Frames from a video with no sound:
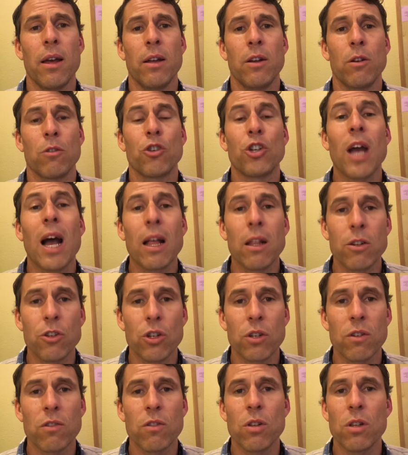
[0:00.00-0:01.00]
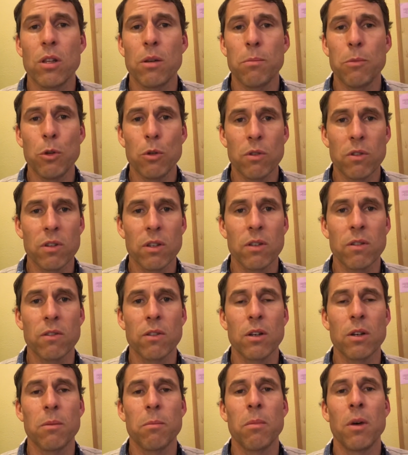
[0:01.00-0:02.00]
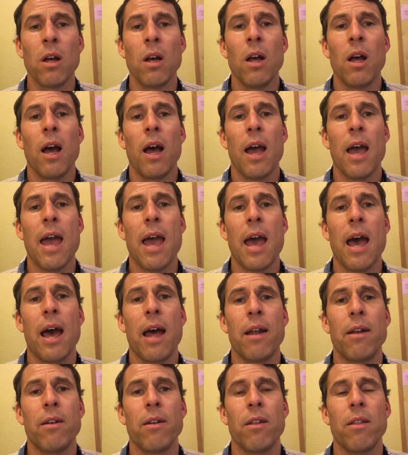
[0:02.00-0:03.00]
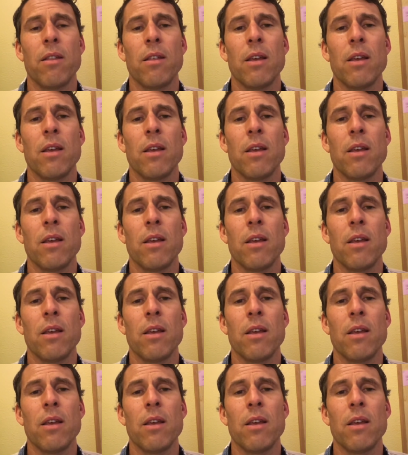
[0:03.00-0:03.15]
challenges to the immune system, and